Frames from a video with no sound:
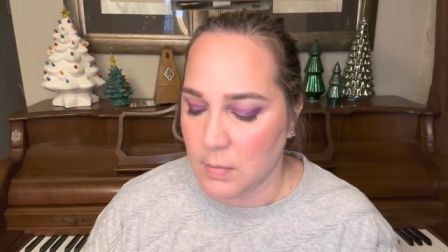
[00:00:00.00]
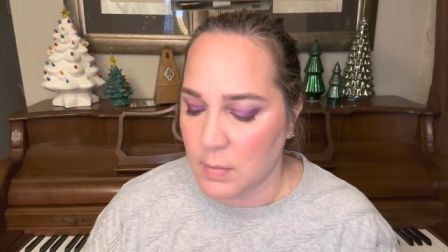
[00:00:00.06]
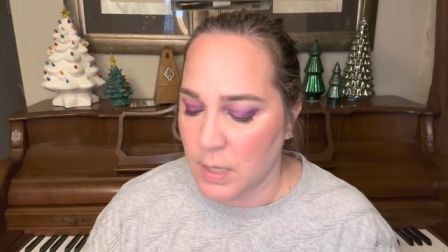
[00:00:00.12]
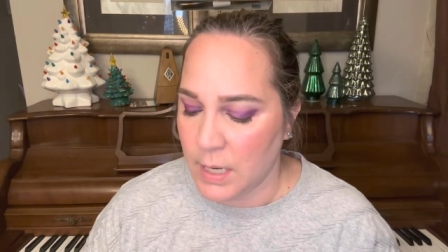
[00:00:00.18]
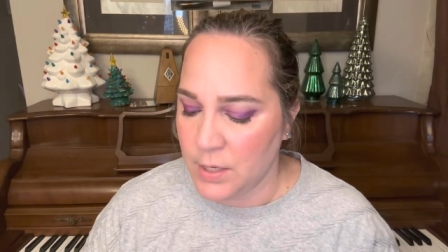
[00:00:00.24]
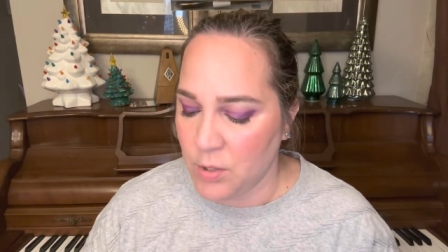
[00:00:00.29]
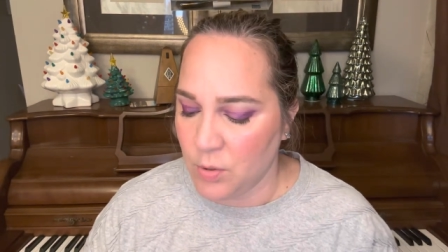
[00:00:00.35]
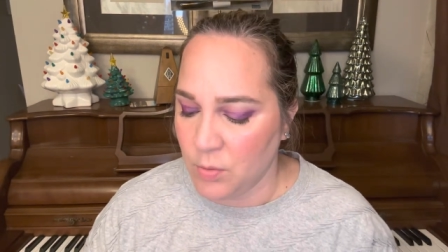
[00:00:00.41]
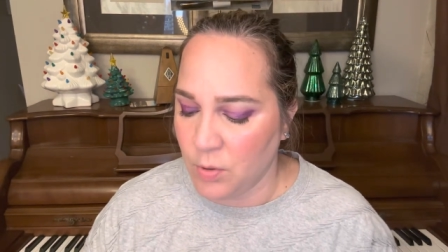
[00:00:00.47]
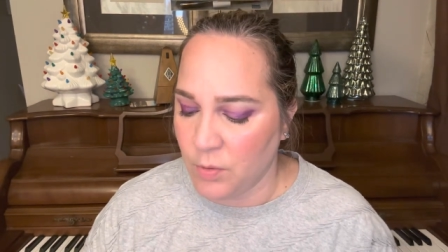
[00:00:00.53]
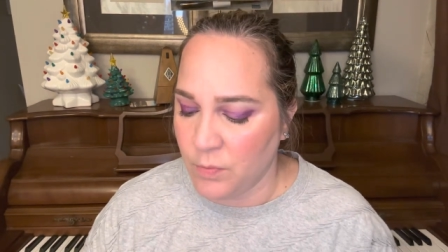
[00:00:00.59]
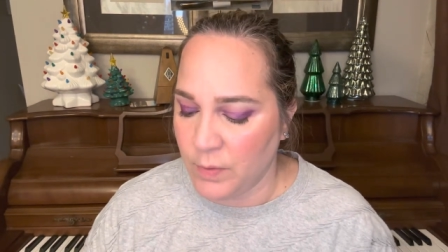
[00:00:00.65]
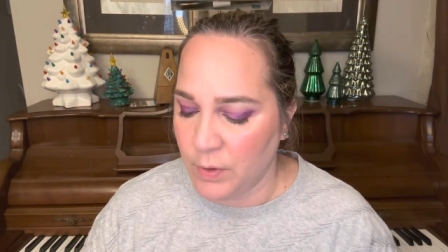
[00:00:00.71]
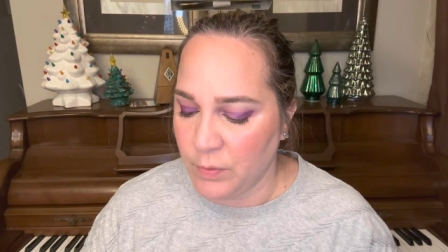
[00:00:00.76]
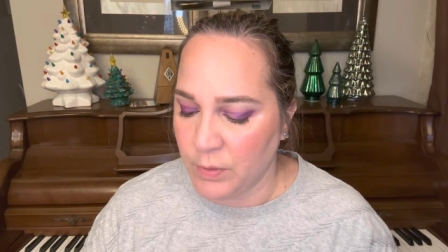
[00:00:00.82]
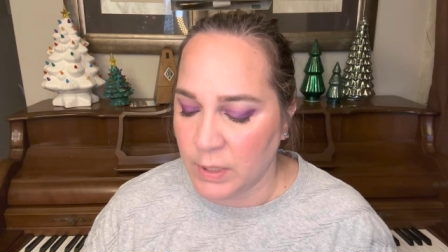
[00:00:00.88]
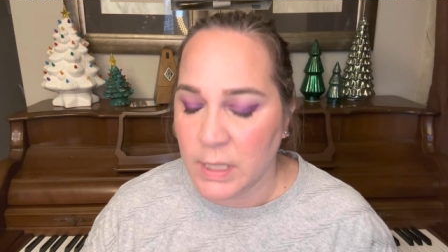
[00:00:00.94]
I don't know if
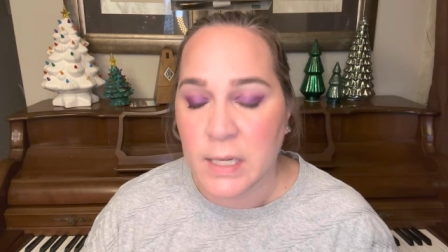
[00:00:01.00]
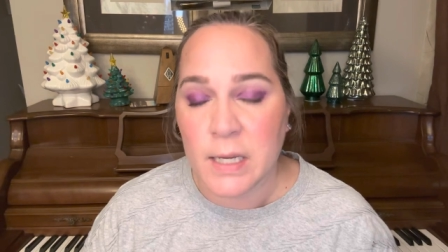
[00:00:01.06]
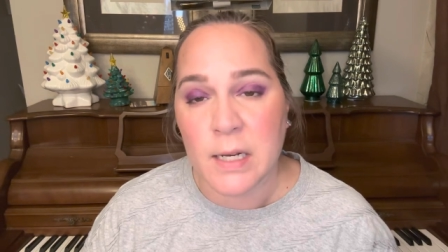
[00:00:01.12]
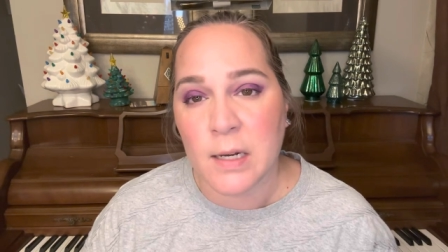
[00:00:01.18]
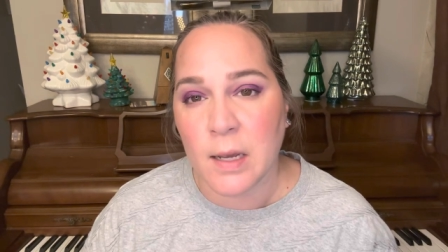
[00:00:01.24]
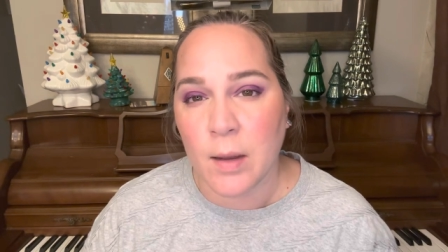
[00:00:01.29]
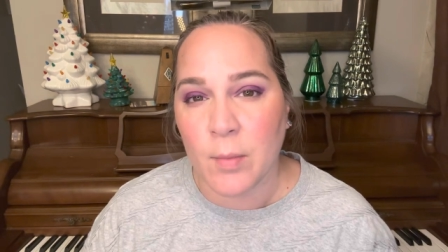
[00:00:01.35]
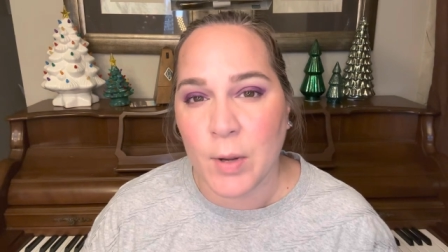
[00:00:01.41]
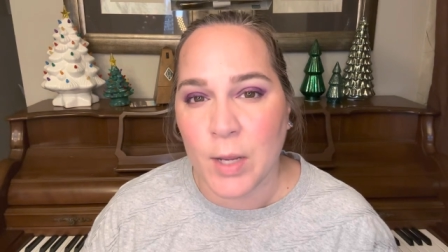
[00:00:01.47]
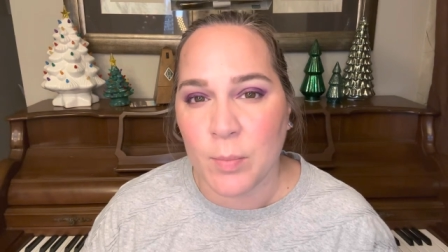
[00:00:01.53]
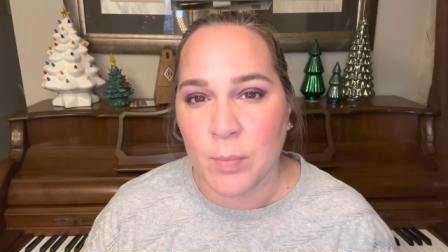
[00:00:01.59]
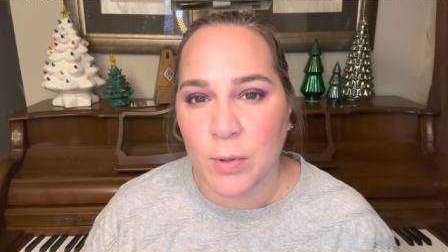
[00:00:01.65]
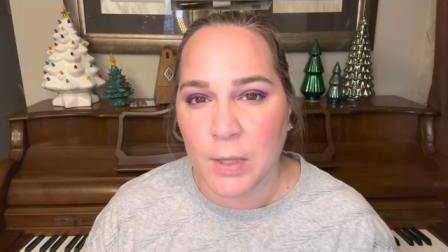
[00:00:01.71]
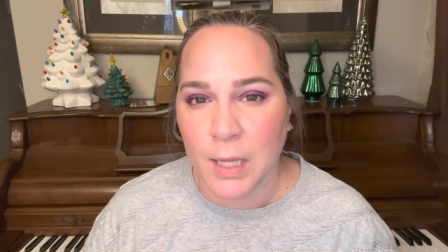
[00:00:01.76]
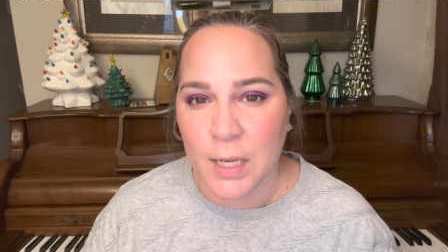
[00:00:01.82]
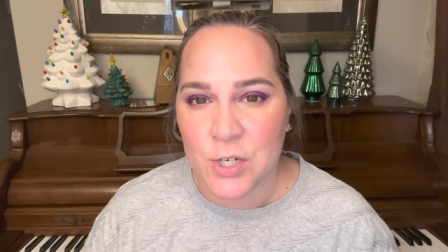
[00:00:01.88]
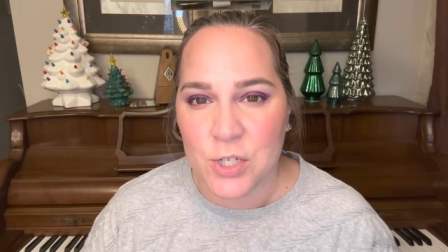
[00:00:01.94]
I really need it on my
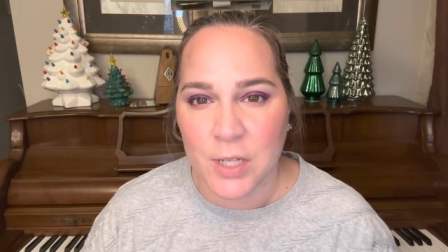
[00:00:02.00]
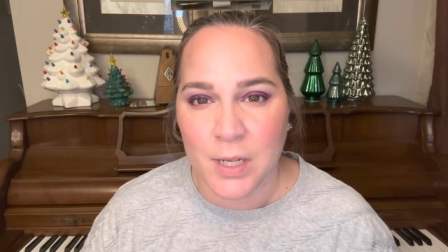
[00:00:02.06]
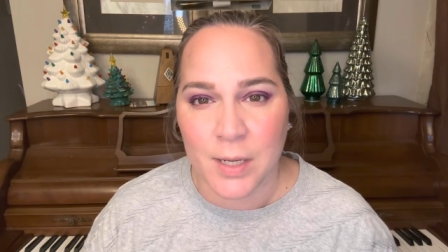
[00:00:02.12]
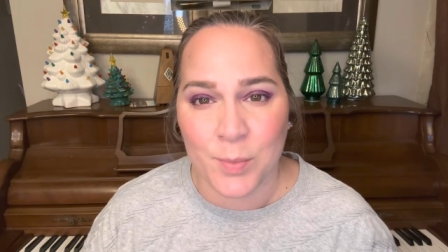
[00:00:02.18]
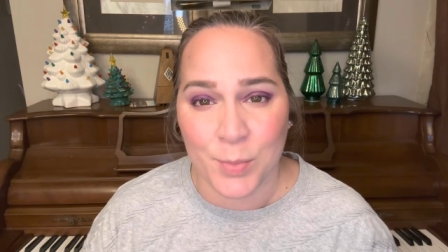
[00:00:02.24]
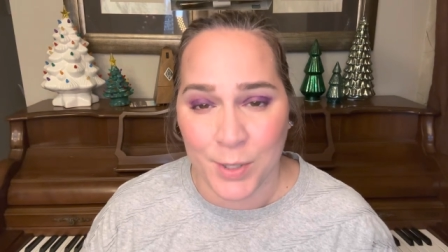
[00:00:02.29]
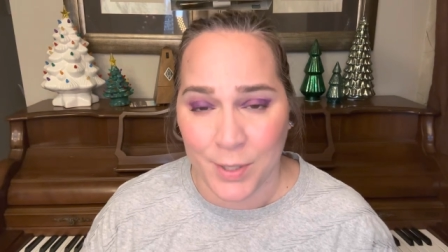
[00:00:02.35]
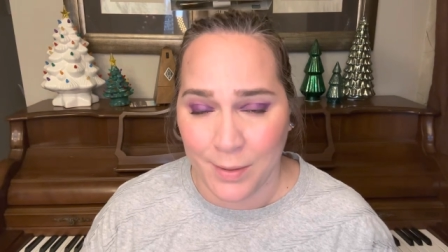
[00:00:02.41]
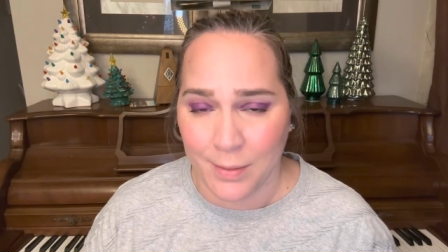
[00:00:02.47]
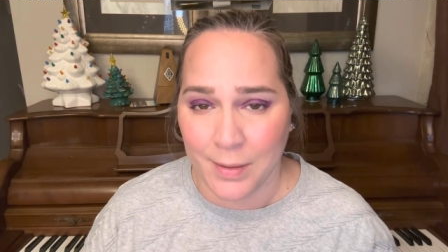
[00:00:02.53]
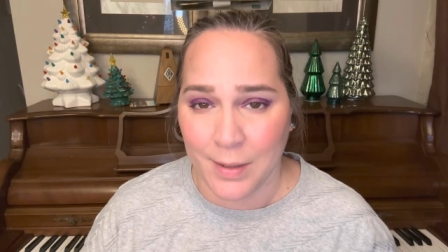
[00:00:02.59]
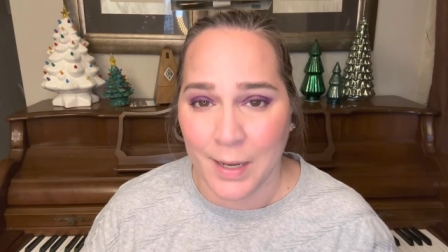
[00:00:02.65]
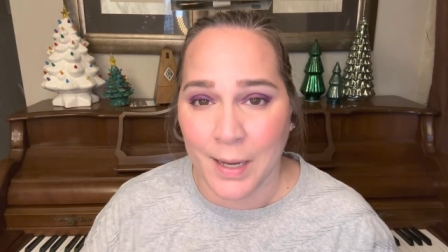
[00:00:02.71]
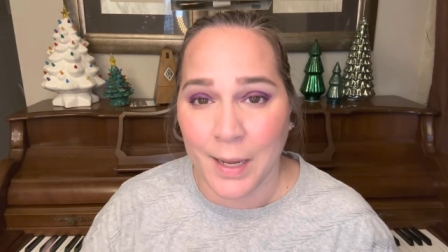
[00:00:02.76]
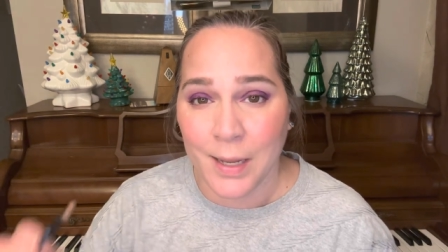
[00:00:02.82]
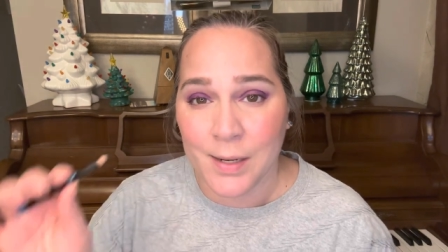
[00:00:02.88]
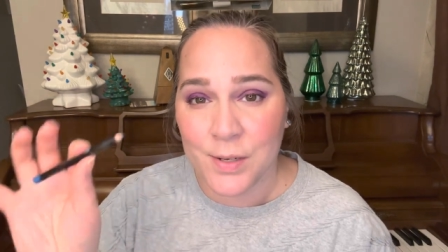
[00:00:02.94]
upper lash line, but
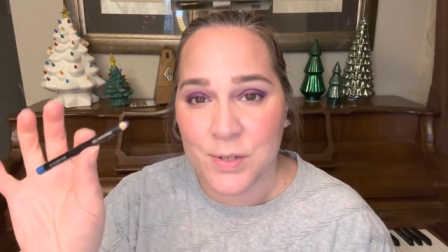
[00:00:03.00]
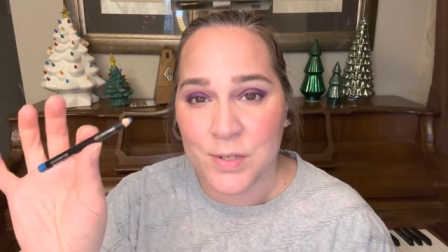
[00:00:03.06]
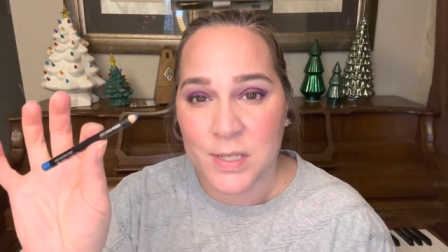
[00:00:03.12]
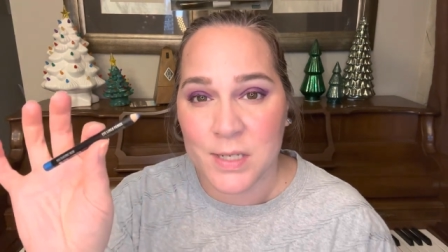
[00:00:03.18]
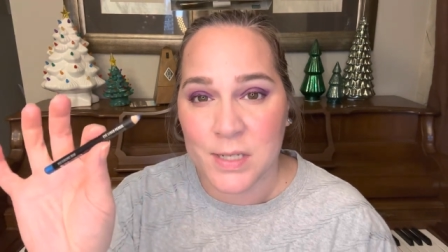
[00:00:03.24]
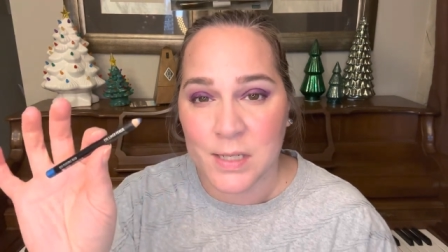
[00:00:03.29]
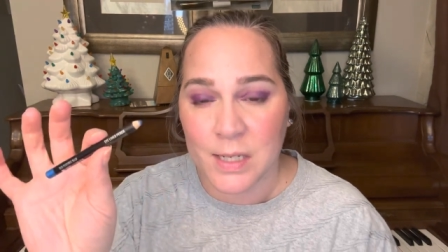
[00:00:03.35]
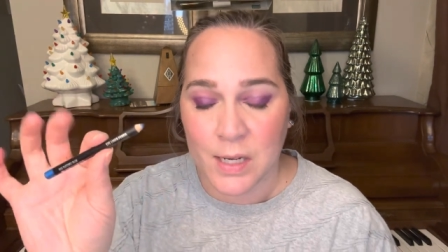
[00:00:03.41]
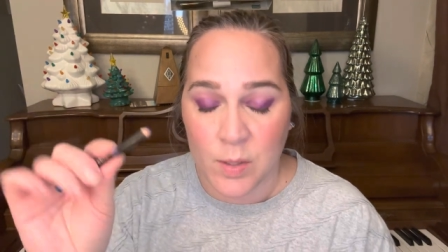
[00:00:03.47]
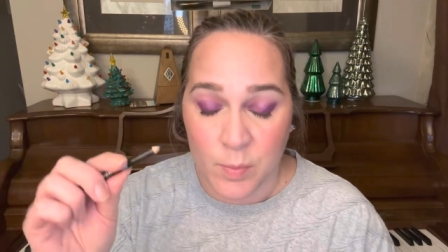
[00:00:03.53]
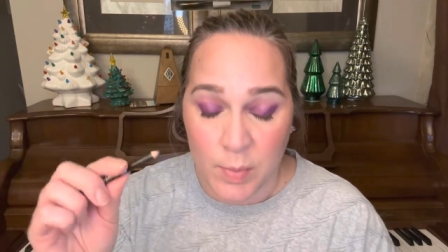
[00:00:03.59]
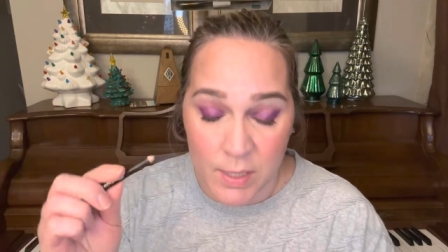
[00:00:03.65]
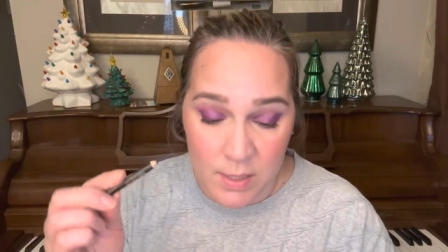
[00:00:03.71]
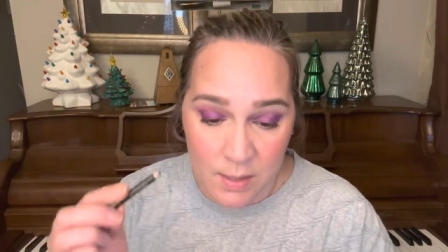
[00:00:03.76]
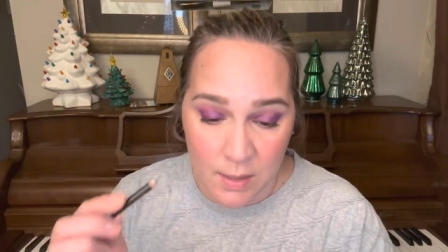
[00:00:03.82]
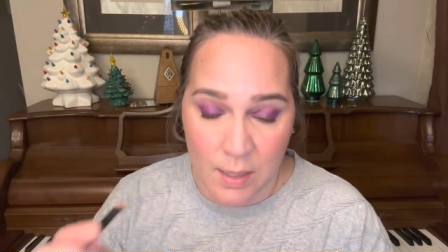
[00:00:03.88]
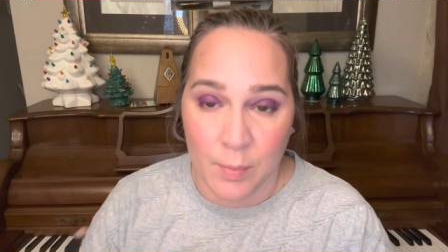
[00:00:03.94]
I got to use this entire
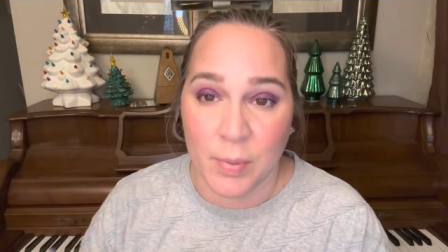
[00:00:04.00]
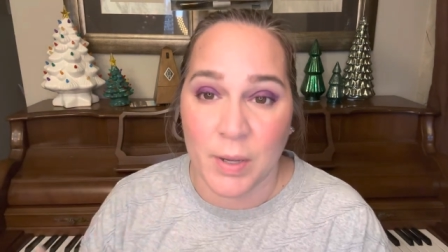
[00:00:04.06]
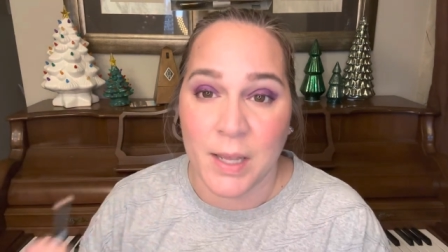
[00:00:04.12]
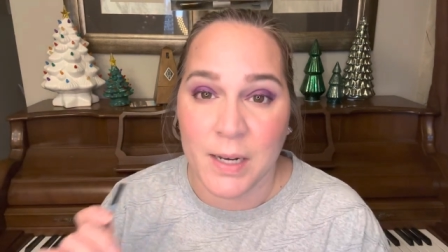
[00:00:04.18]
pencil up,